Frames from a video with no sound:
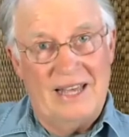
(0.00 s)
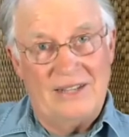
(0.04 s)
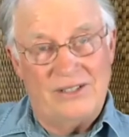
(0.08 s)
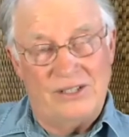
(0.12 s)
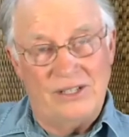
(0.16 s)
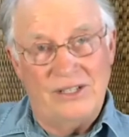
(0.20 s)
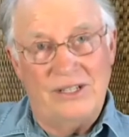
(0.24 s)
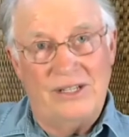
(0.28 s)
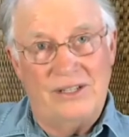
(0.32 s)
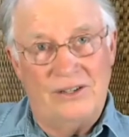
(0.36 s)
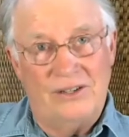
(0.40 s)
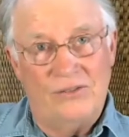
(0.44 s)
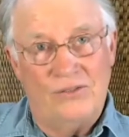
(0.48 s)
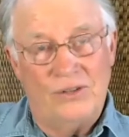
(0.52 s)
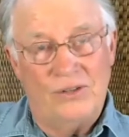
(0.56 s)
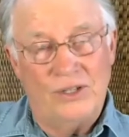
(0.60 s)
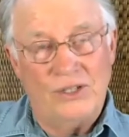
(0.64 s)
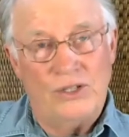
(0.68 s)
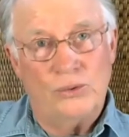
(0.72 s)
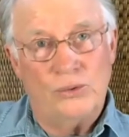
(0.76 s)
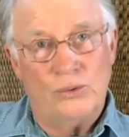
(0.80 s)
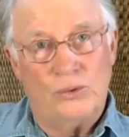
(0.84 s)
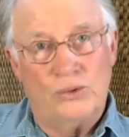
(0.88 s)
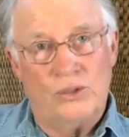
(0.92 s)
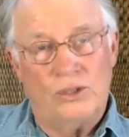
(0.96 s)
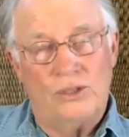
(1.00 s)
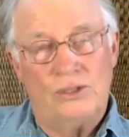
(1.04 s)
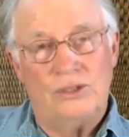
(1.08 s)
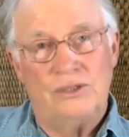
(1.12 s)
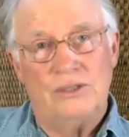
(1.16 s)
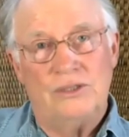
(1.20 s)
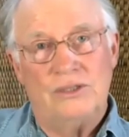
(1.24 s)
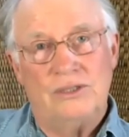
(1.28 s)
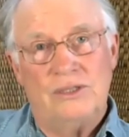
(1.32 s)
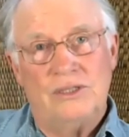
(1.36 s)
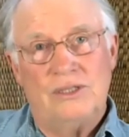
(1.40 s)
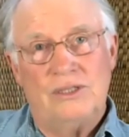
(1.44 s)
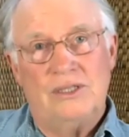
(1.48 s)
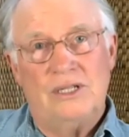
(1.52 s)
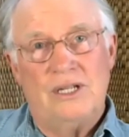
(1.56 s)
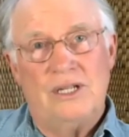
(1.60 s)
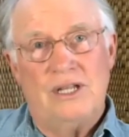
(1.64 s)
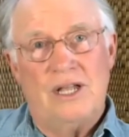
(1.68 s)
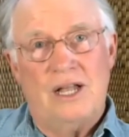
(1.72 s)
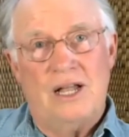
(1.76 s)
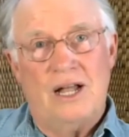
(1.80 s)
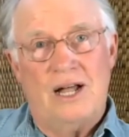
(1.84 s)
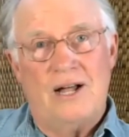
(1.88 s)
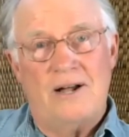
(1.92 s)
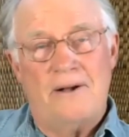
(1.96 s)
as an individual,
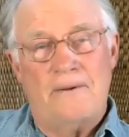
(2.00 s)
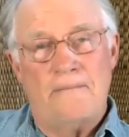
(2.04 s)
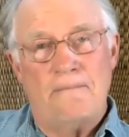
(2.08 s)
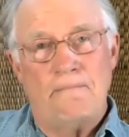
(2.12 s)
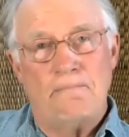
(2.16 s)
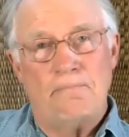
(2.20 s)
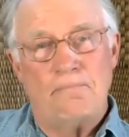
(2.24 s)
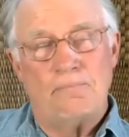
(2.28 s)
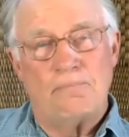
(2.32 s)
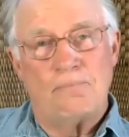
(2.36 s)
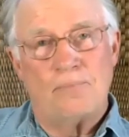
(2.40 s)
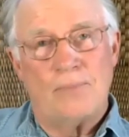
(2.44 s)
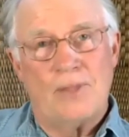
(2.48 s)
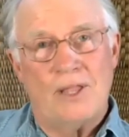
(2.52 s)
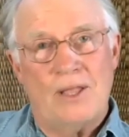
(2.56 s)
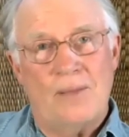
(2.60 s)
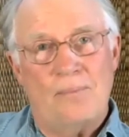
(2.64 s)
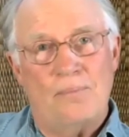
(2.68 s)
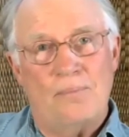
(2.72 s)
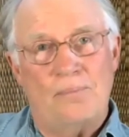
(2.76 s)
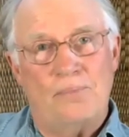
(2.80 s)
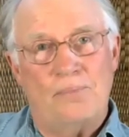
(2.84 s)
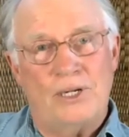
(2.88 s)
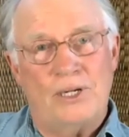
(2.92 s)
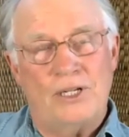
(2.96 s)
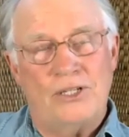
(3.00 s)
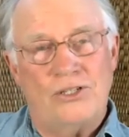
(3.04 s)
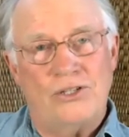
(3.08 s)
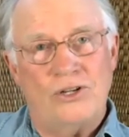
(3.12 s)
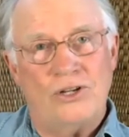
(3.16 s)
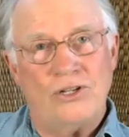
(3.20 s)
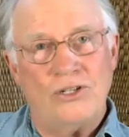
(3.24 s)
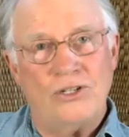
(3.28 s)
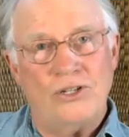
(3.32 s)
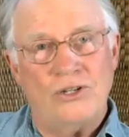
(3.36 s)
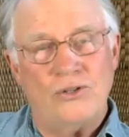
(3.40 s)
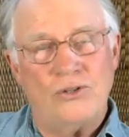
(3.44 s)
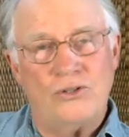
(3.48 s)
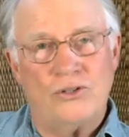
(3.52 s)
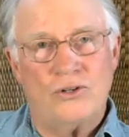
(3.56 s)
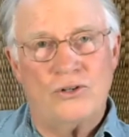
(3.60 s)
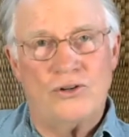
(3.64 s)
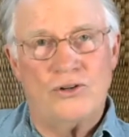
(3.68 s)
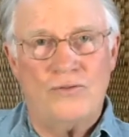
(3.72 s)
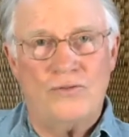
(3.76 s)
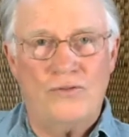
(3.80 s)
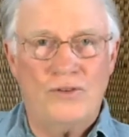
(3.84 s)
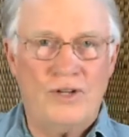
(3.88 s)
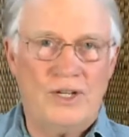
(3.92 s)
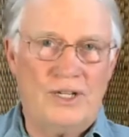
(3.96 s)
um, but it's also sort
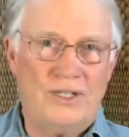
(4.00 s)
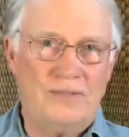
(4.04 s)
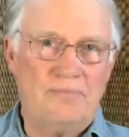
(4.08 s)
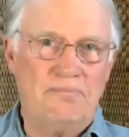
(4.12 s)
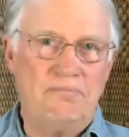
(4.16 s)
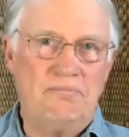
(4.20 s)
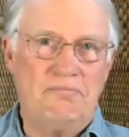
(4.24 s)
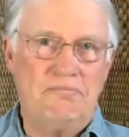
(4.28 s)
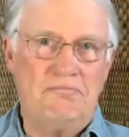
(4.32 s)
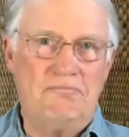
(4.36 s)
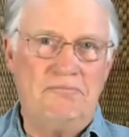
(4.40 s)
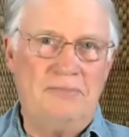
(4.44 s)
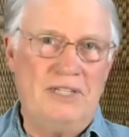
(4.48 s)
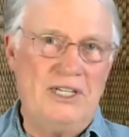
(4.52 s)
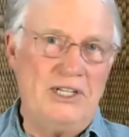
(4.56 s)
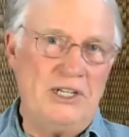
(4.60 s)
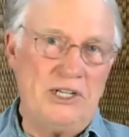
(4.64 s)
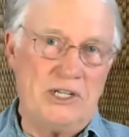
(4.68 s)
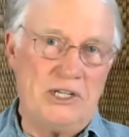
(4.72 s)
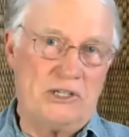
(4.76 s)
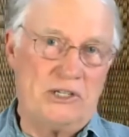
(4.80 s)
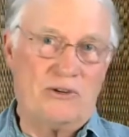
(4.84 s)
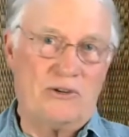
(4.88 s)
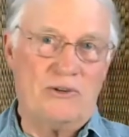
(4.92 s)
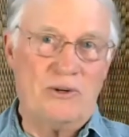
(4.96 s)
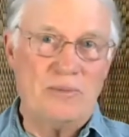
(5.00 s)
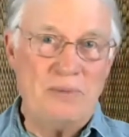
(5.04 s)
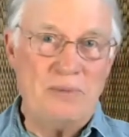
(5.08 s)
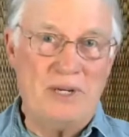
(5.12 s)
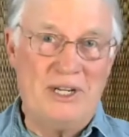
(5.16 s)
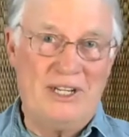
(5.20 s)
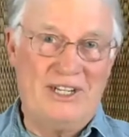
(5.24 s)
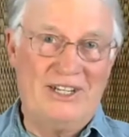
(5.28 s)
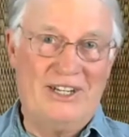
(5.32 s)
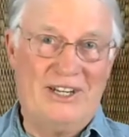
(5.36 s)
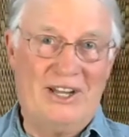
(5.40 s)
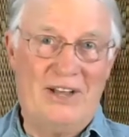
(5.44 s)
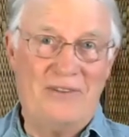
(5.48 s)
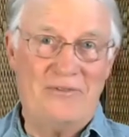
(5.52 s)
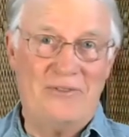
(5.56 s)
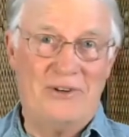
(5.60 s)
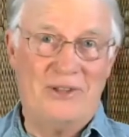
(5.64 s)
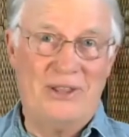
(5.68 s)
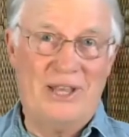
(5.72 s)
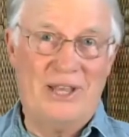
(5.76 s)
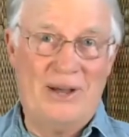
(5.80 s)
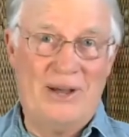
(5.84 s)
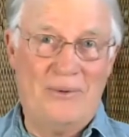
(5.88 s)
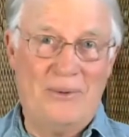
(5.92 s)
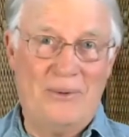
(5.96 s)
of an indiscriminate lover
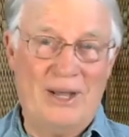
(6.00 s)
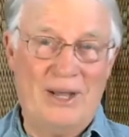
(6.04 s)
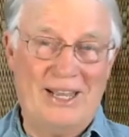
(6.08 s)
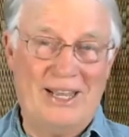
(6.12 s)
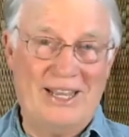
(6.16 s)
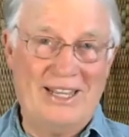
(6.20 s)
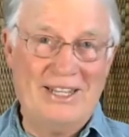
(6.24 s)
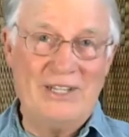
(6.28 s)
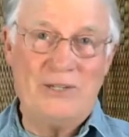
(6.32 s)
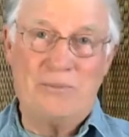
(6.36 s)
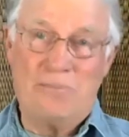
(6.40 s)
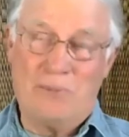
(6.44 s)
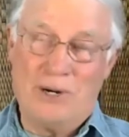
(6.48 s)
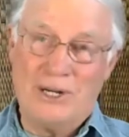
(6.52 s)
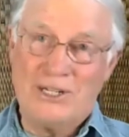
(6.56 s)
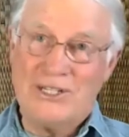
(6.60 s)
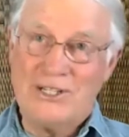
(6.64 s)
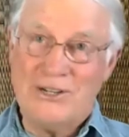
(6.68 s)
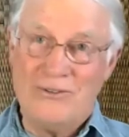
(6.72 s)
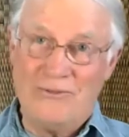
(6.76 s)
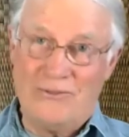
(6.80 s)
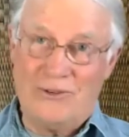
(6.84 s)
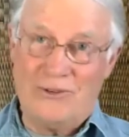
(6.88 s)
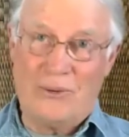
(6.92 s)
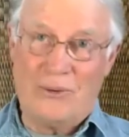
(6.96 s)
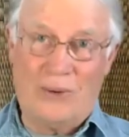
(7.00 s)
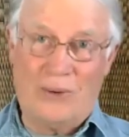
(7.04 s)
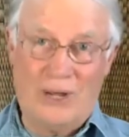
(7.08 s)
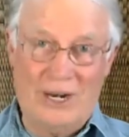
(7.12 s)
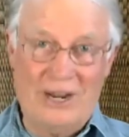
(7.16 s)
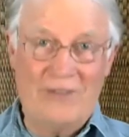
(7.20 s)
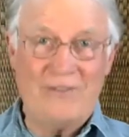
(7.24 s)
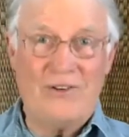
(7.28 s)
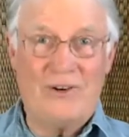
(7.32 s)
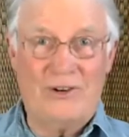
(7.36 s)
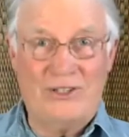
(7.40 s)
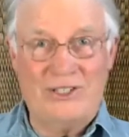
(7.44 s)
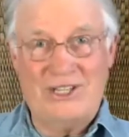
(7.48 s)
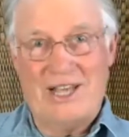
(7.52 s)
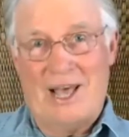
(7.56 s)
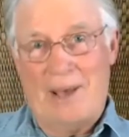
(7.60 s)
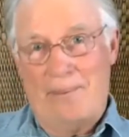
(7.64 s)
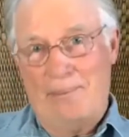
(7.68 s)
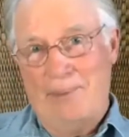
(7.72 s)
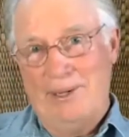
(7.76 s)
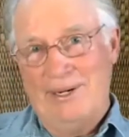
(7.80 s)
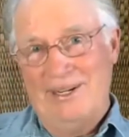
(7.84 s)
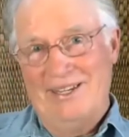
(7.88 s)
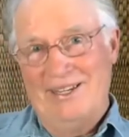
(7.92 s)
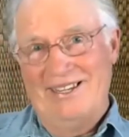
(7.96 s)
that way. It's present for whatever is
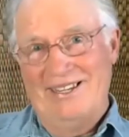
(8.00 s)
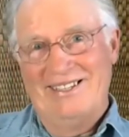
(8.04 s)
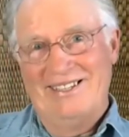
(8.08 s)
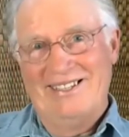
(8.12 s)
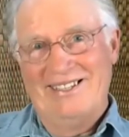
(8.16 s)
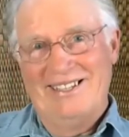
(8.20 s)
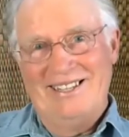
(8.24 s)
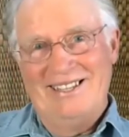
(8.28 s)
happening,